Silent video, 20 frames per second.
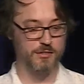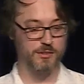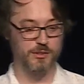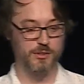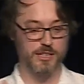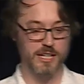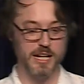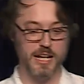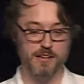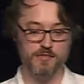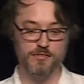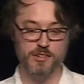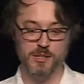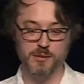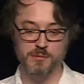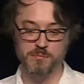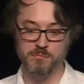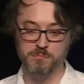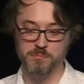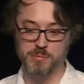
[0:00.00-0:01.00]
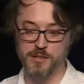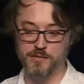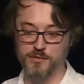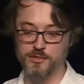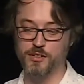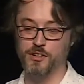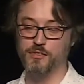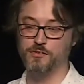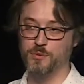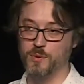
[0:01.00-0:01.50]
nor that every bit of
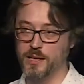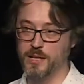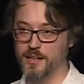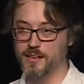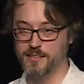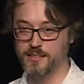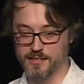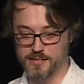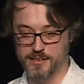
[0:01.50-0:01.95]
software